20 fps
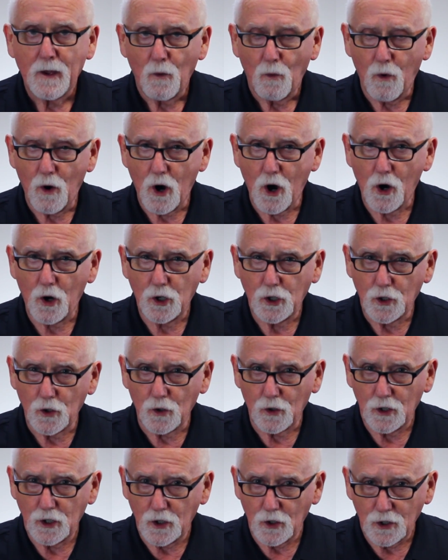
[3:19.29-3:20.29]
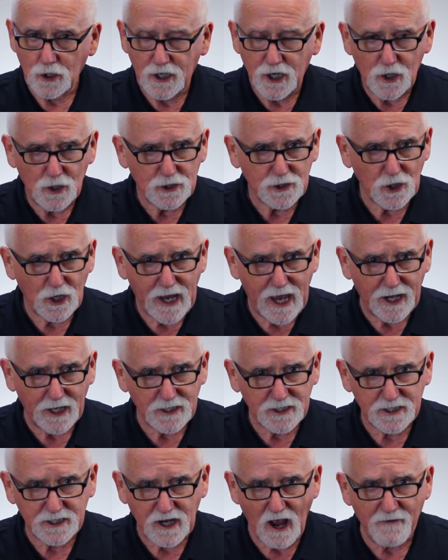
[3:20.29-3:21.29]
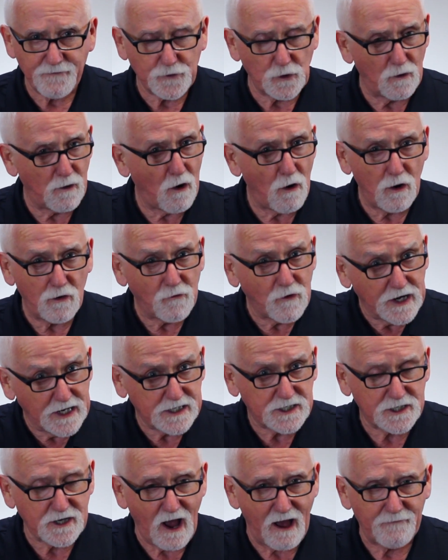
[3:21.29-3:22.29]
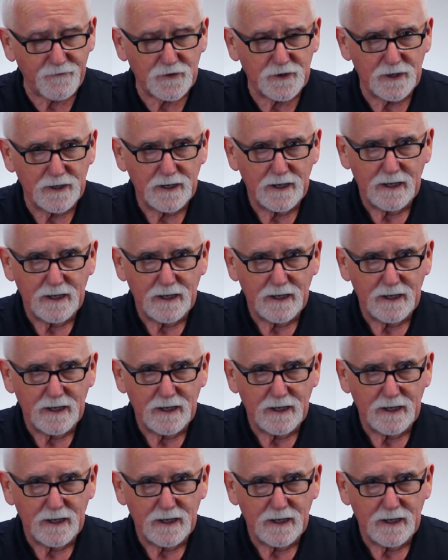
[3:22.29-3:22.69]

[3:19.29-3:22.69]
where your gears are getting scuffed or already scuffed,